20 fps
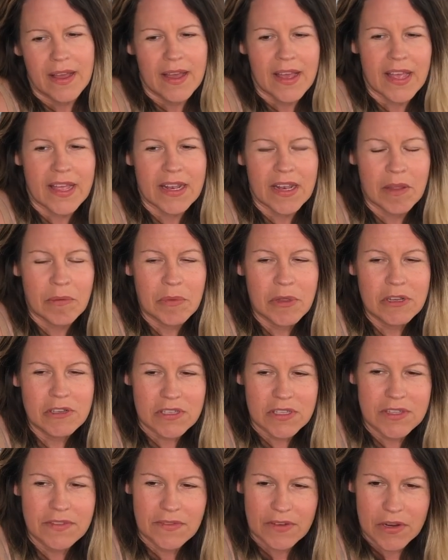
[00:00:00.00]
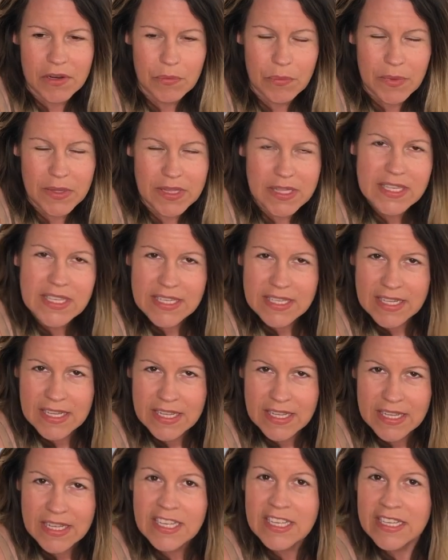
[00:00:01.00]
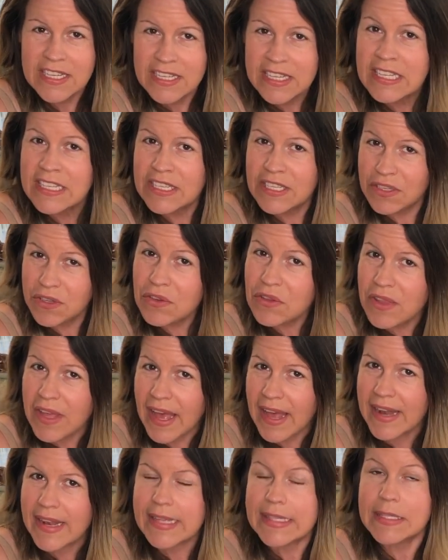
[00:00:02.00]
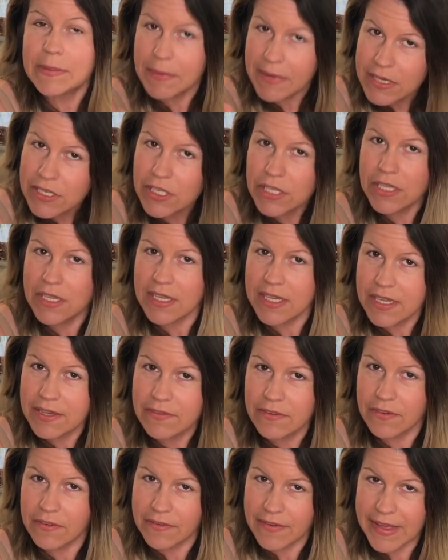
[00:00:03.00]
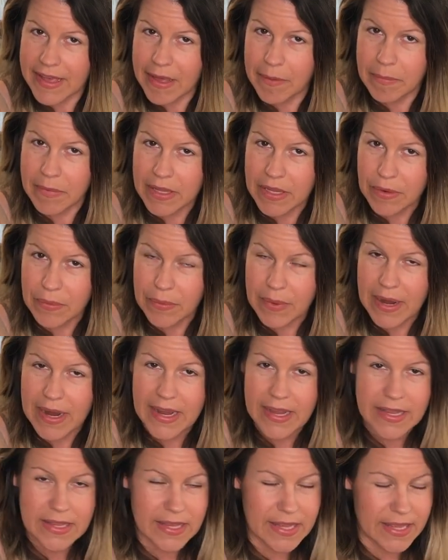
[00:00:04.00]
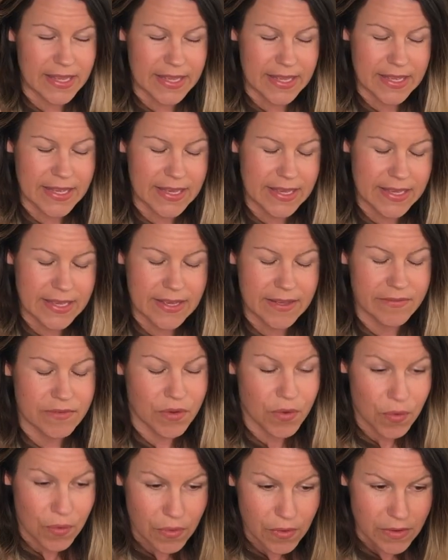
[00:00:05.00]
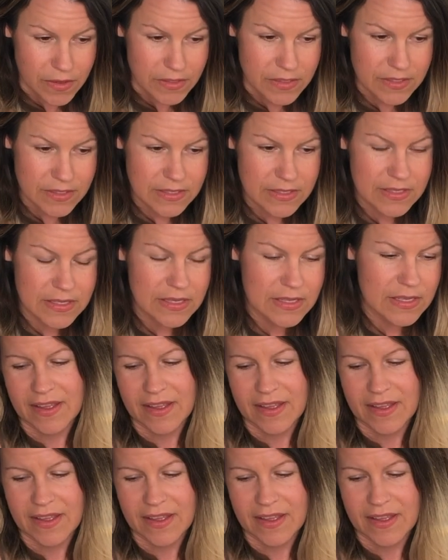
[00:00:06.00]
And I'm usually very willing to do that, especially for family, right? Like, of course.